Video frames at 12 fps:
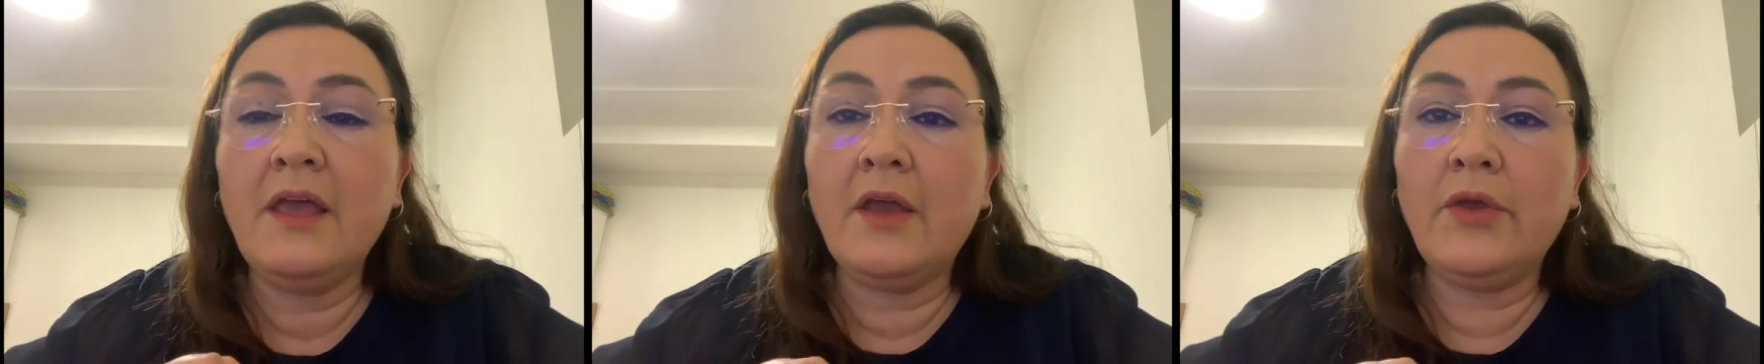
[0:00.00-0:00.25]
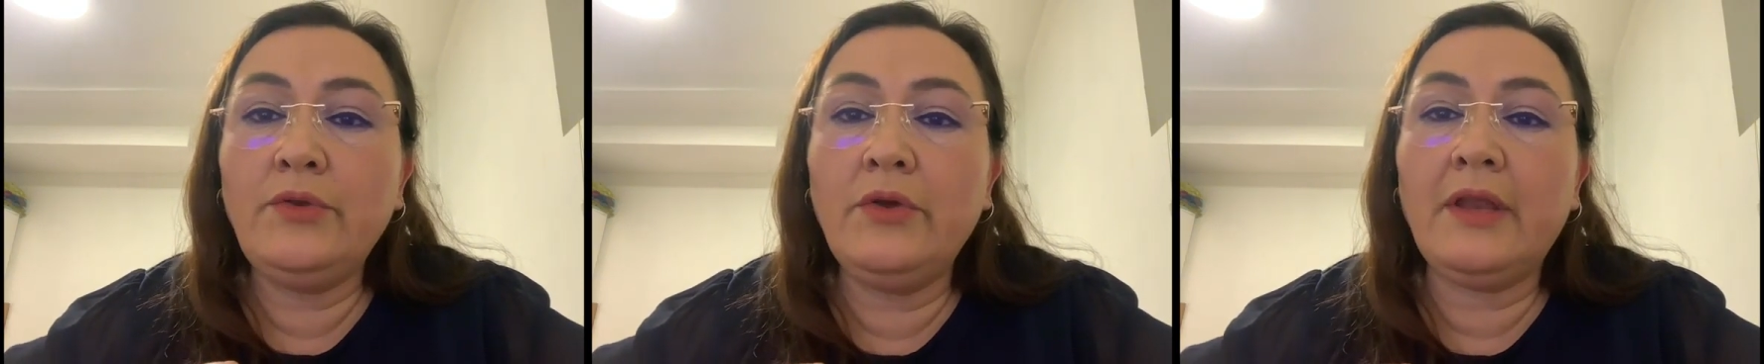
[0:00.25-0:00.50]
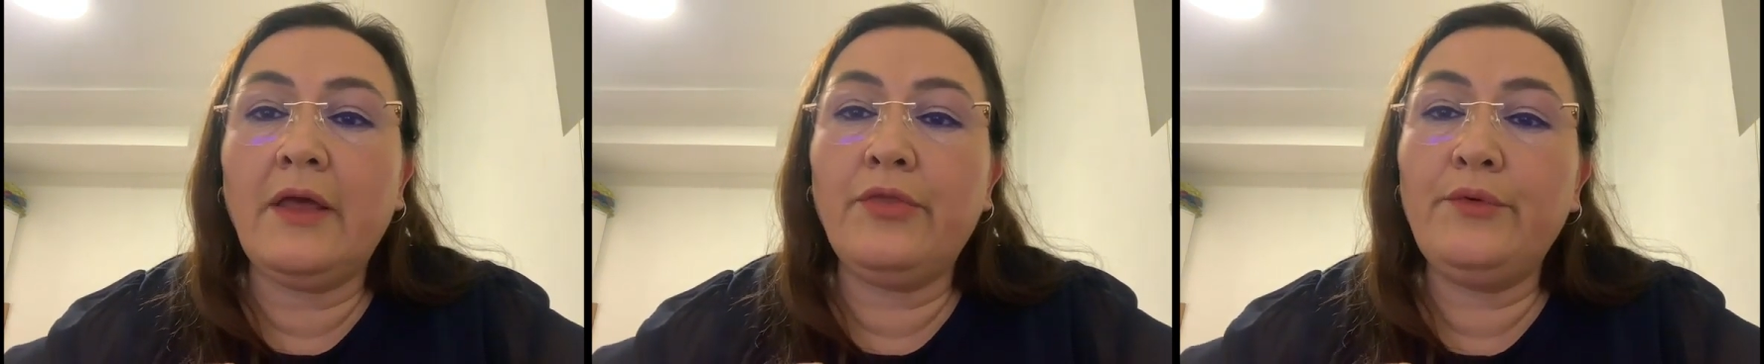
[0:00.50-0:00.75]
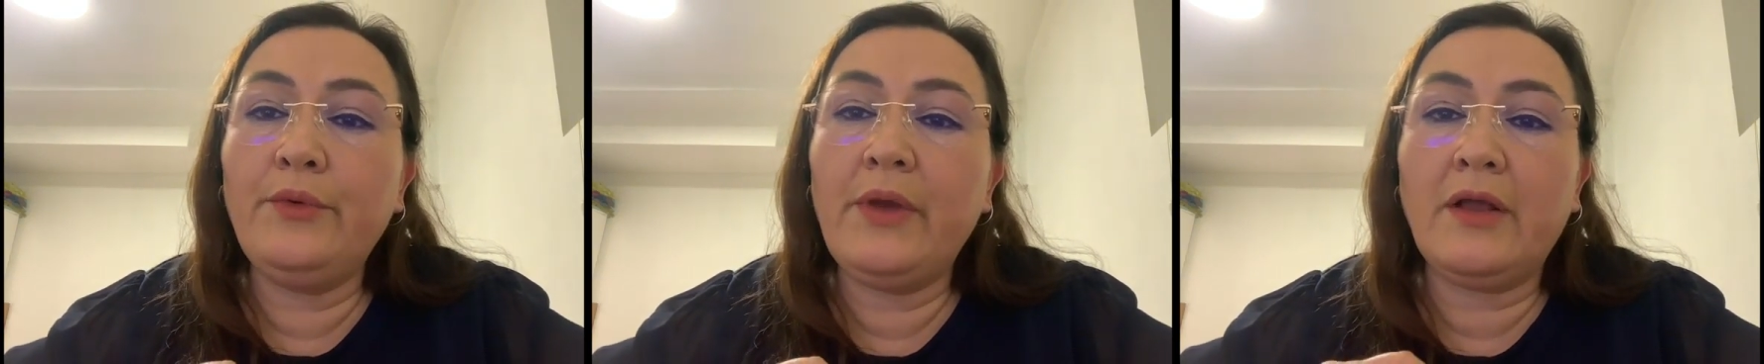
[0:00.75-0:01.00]
Conducted
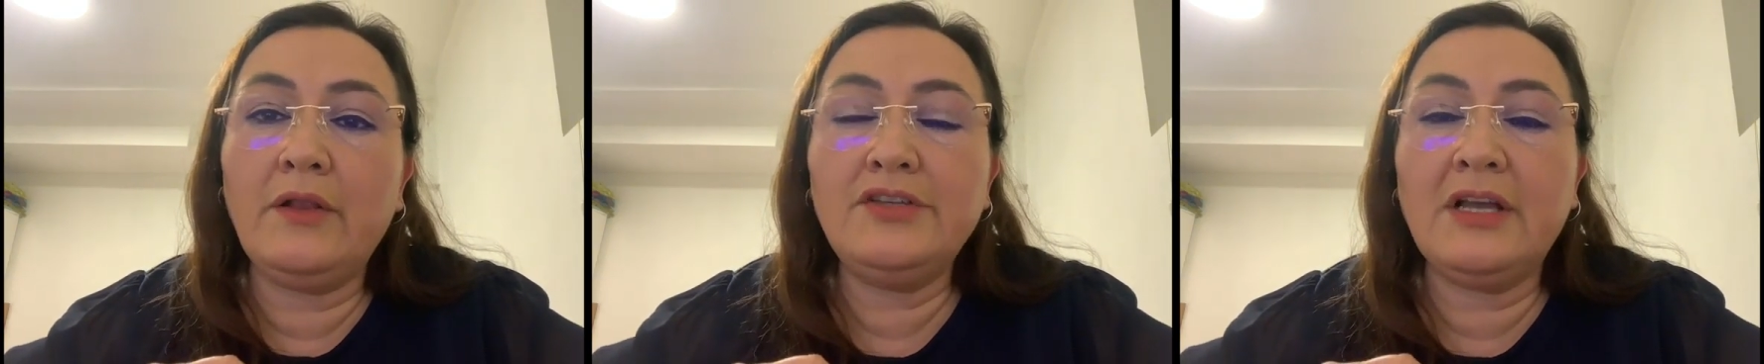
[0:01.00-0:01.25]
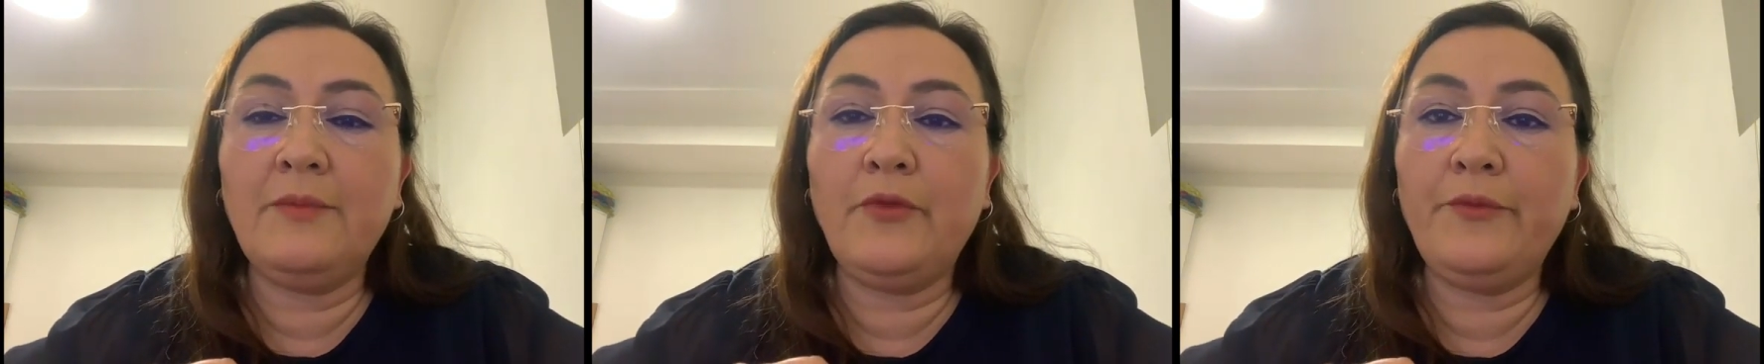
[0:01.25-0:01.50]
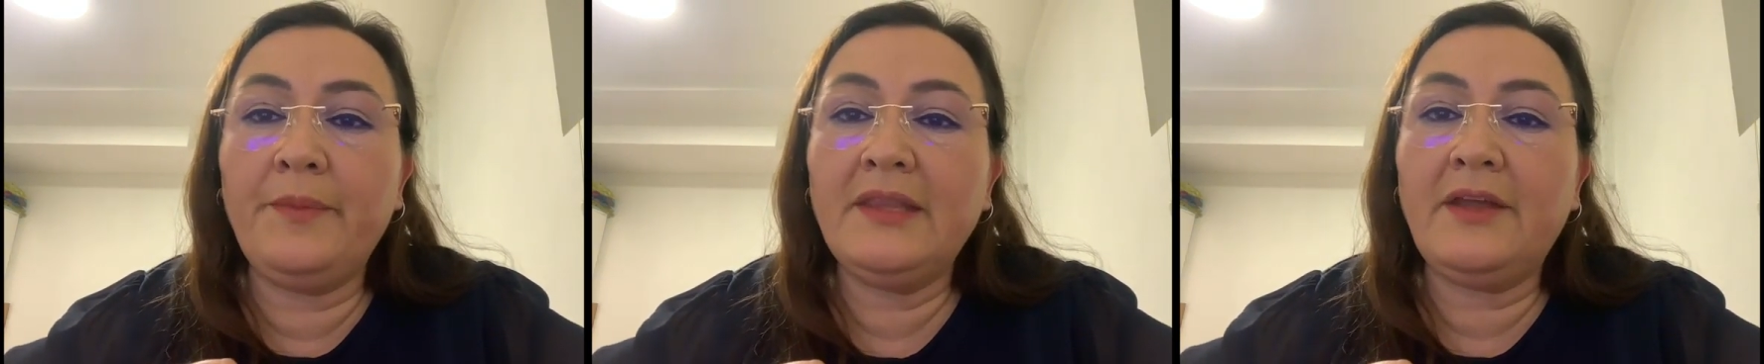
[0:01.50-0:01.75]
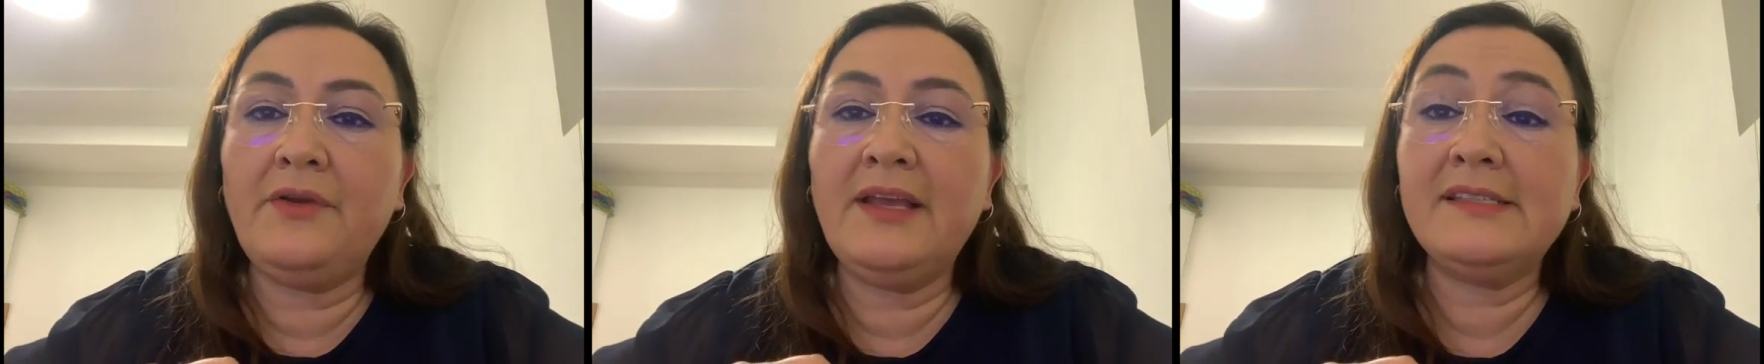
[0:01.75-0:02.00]
through ecological
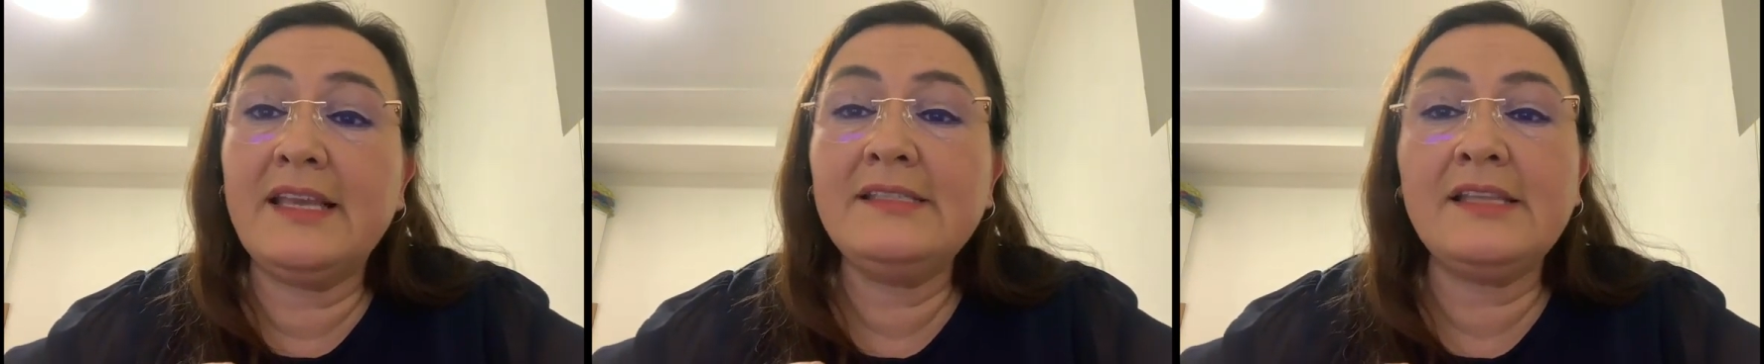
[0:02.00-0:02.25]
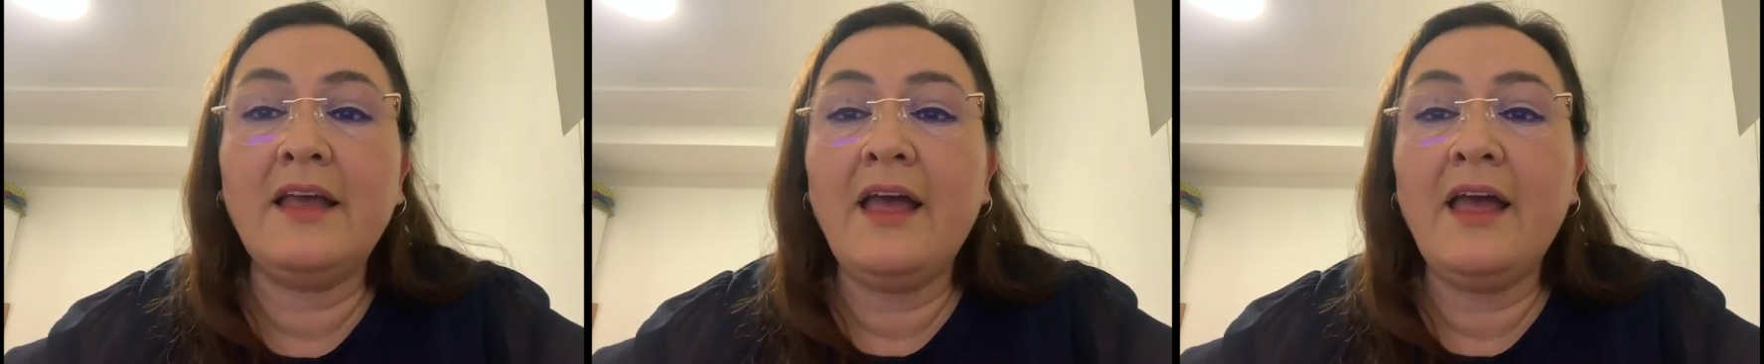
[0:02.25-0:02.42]
momentary assessed,